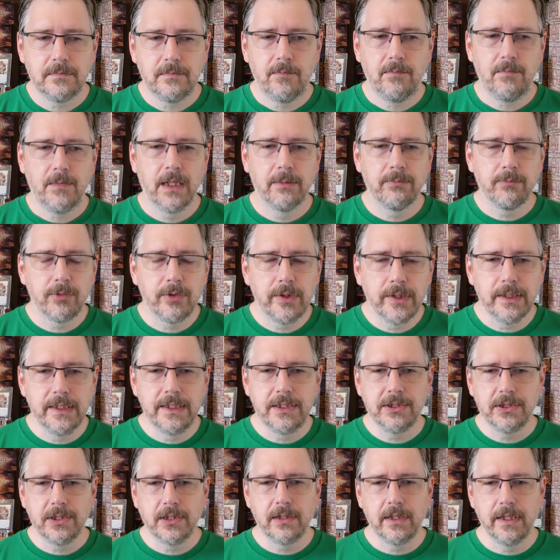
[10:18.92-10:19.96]
I'm really
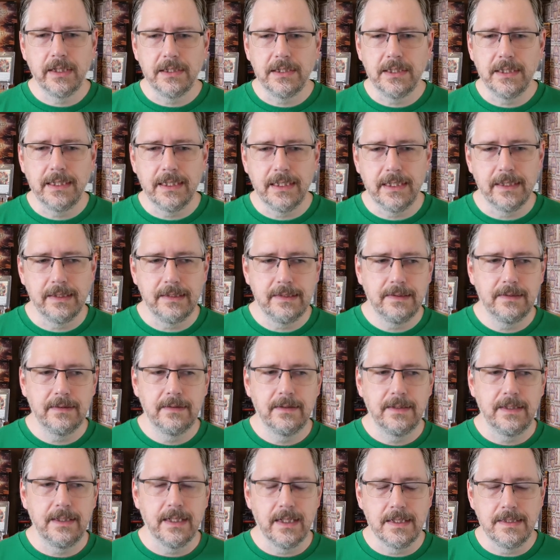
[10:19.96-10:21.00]
starting to get
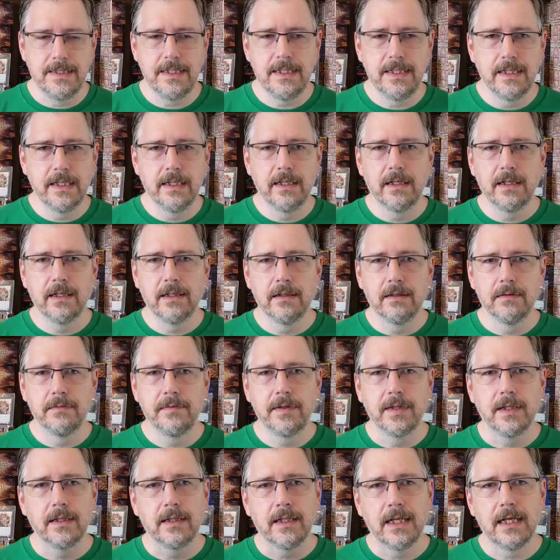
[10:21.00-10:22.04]
the idea of
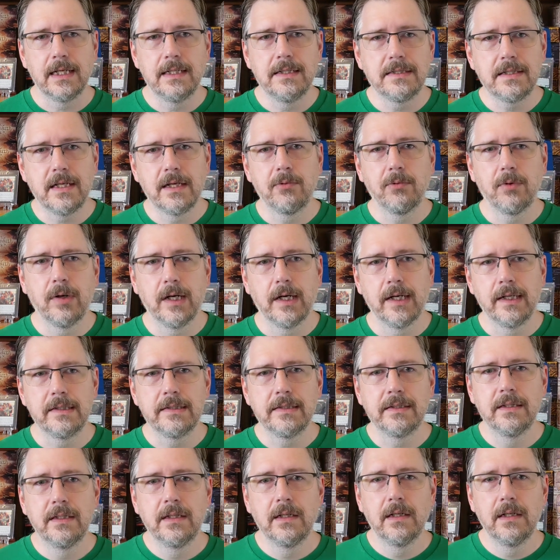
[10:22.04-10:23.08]
the lines I want
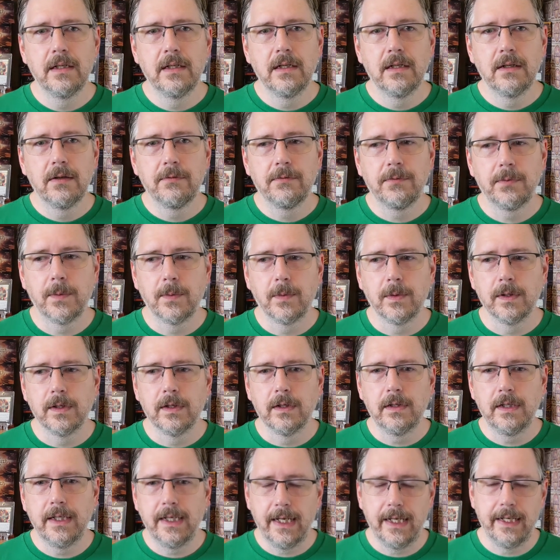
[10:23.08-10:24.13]
for
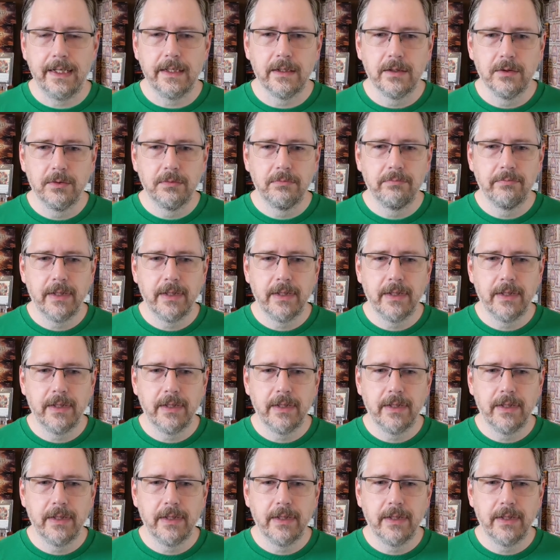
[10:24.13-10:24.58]
Kano,